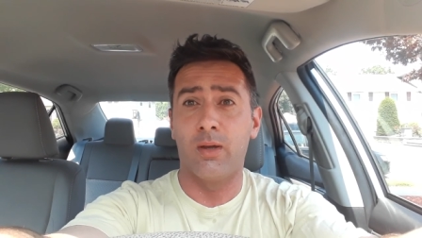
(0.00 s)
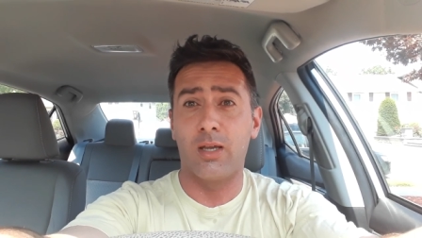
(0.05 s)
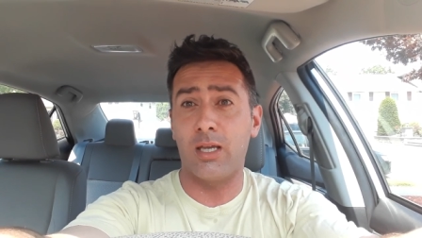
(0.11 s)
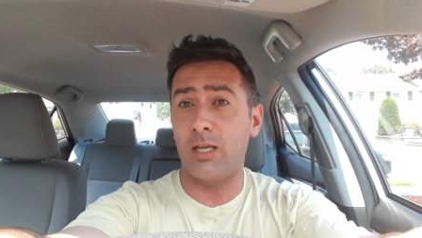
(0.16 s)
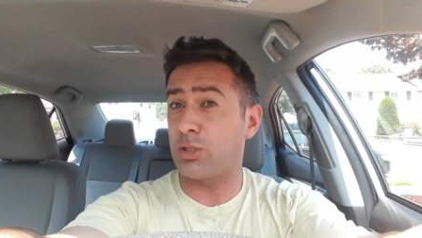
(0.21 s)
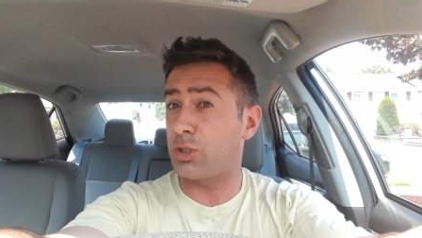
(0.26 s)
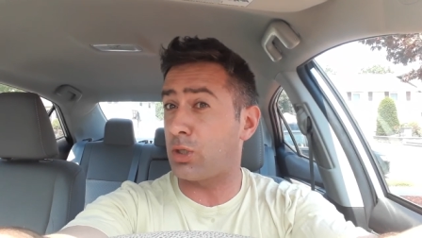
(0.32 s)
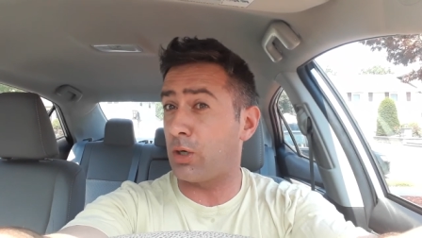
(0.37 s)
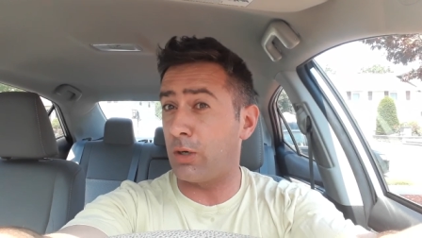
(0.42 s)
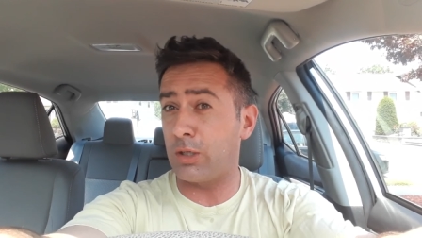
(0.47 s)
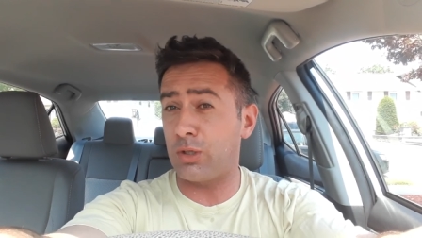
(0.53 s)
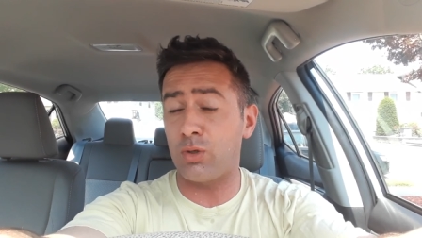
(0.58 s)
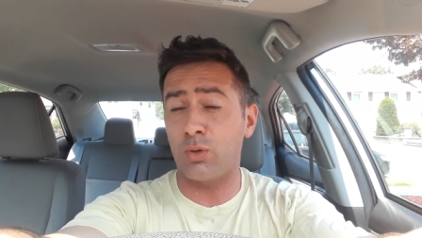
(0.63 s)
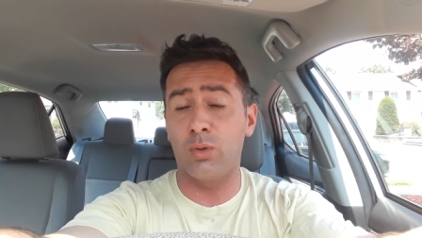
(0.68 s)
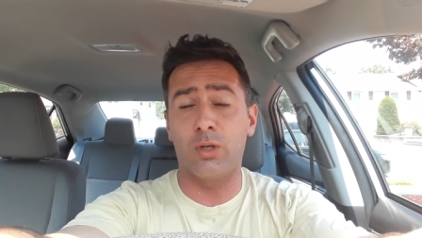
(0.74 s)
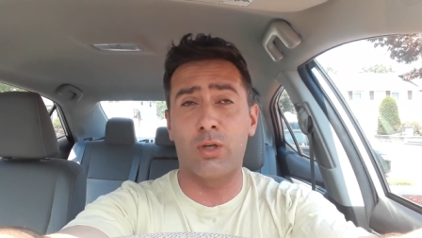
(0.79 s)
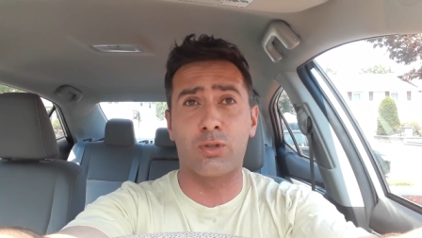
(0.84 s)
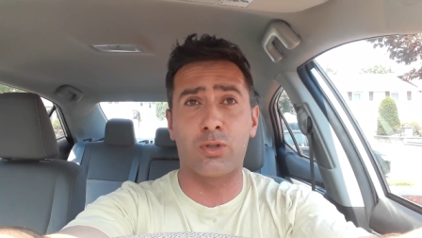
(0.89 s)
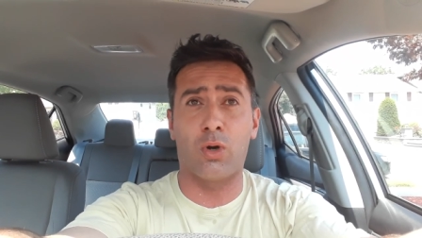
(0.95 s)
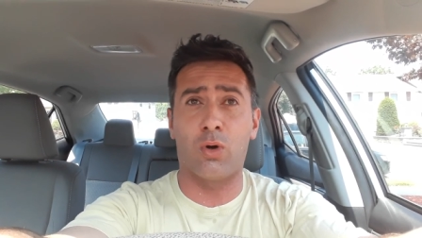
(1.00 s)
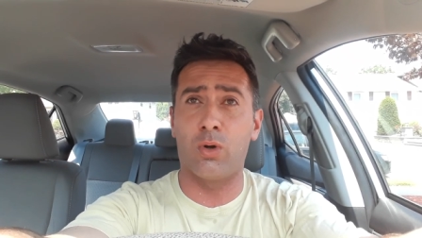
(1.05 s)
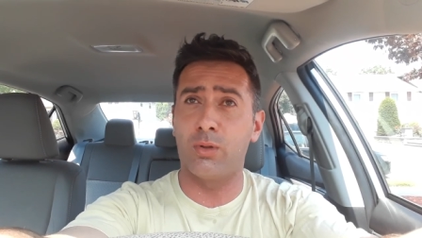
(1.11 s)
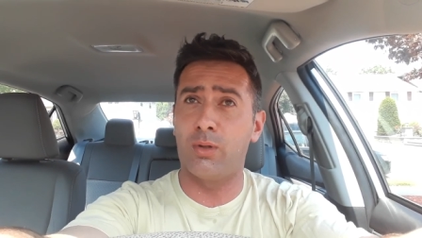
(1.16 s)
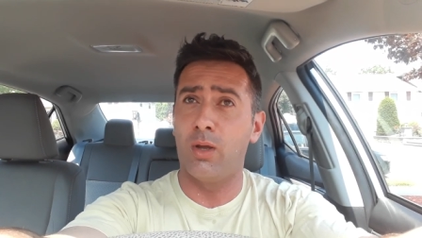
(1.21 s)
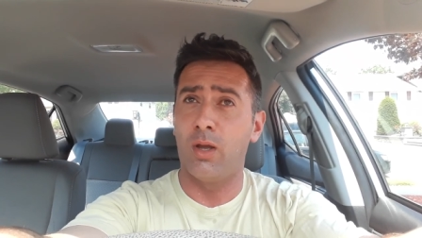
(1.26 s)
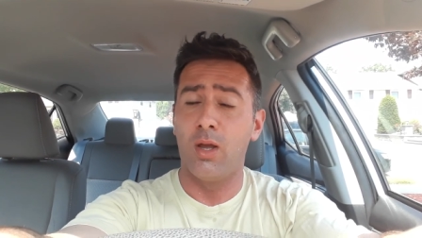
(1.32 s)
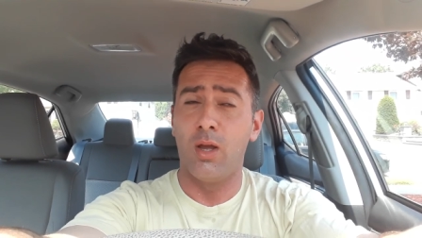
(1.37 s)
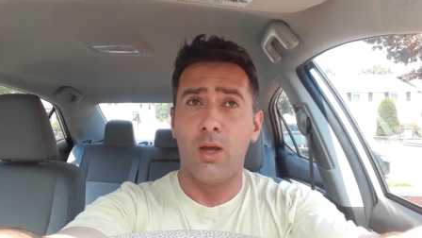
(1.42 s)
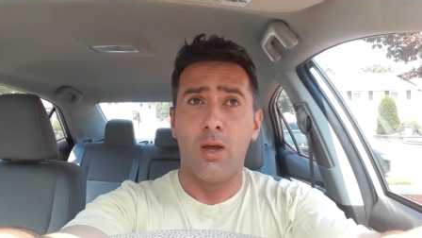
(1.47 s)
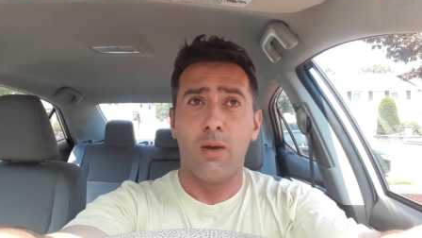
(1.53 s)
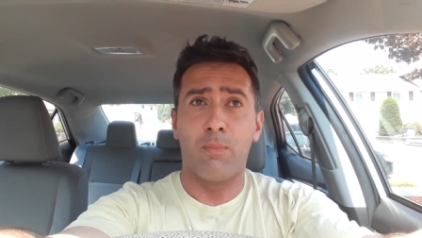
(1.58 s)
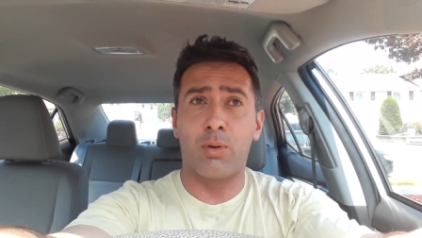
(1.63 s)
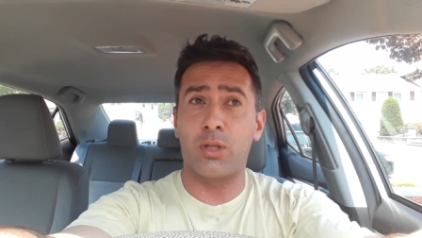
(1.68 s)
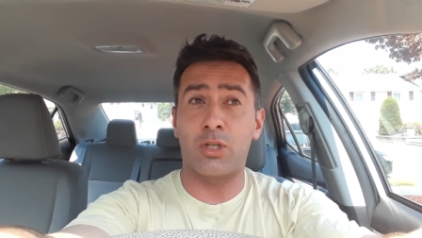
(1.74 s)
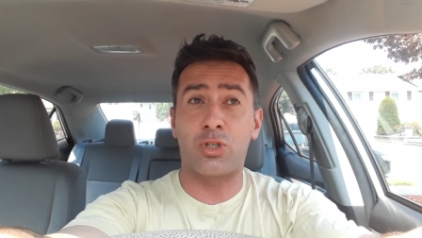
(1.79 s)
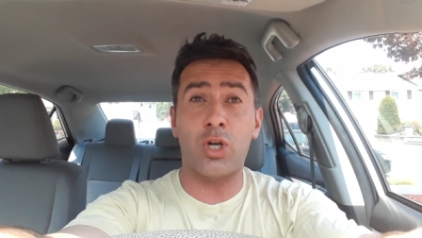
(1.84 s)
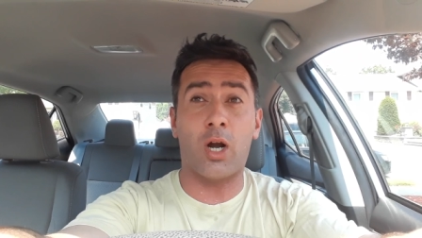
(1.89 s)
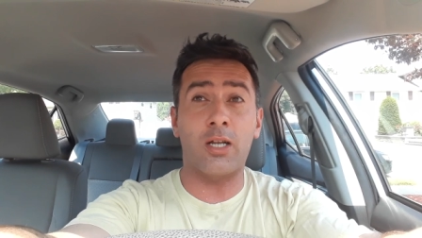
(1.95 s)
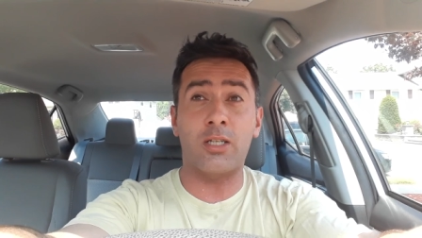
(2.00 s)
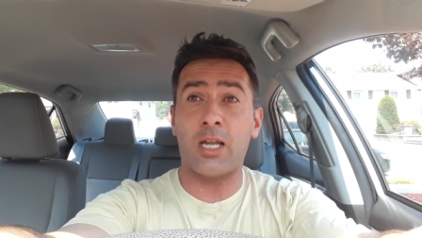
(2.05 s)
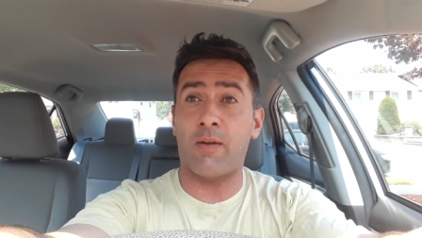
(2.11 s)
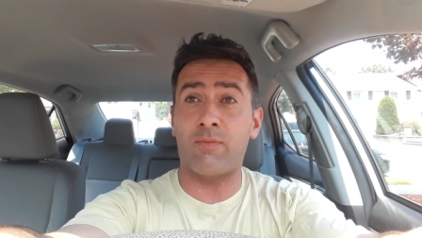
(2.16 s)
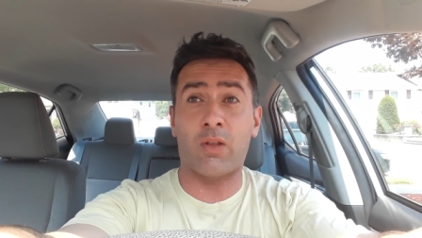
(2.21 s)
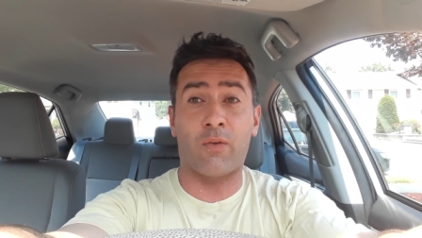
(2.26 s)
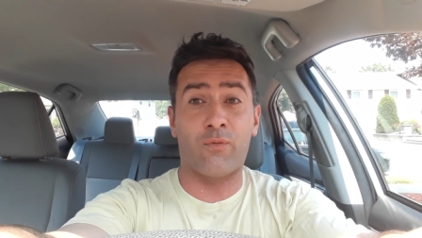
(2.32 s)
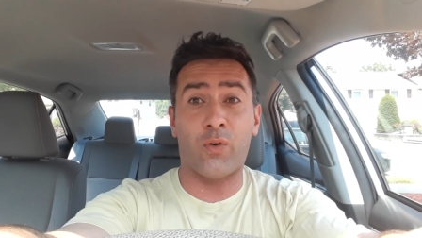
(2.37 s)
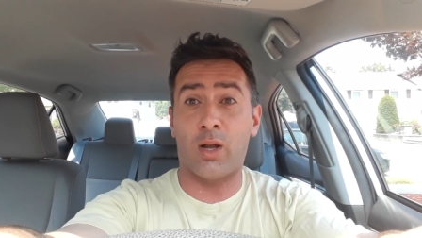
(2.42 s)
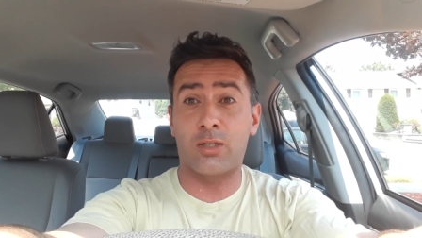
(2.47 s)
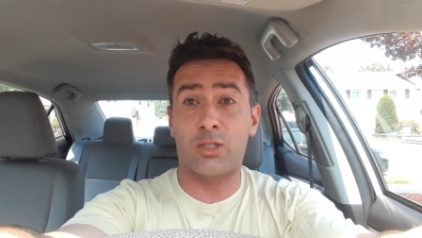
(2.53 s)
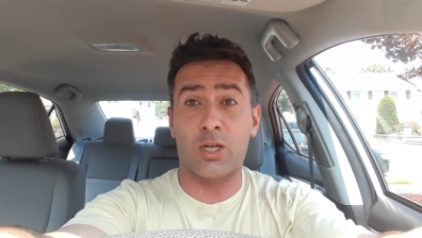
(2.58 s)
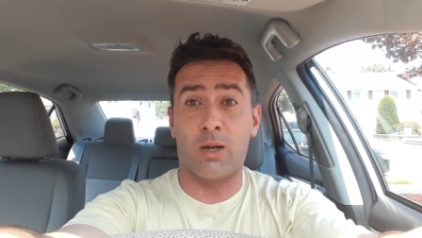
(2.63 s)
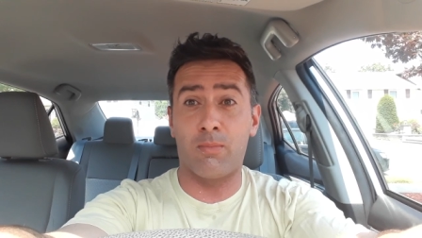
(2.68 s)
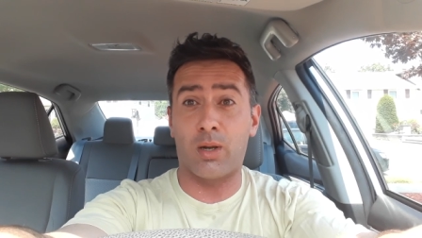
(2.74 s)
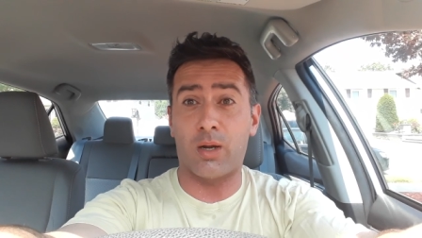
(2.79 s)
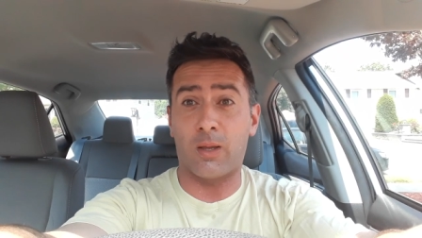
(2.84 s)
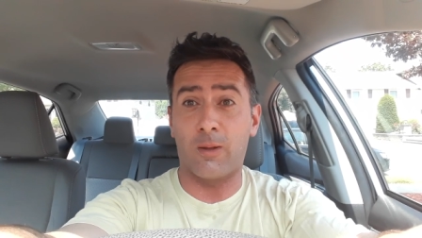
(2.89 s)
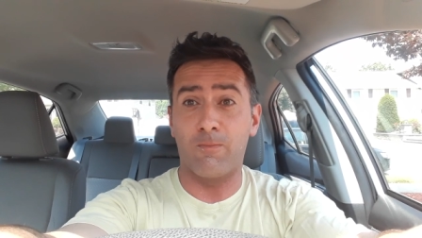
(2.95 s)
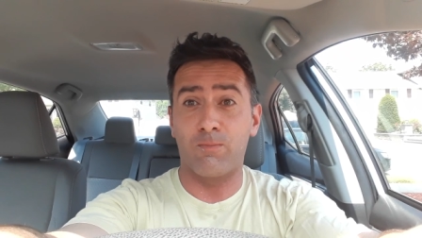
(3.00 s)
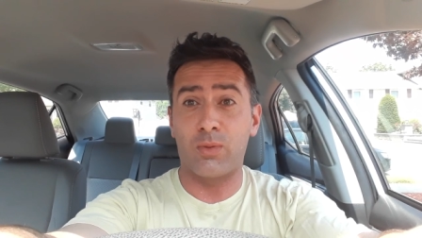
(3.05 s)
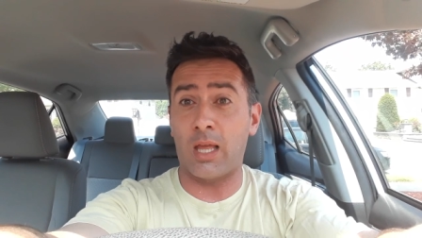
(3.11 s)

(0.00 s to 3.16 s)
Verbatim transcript: He is 32 years old. But the Giants have to find somebody.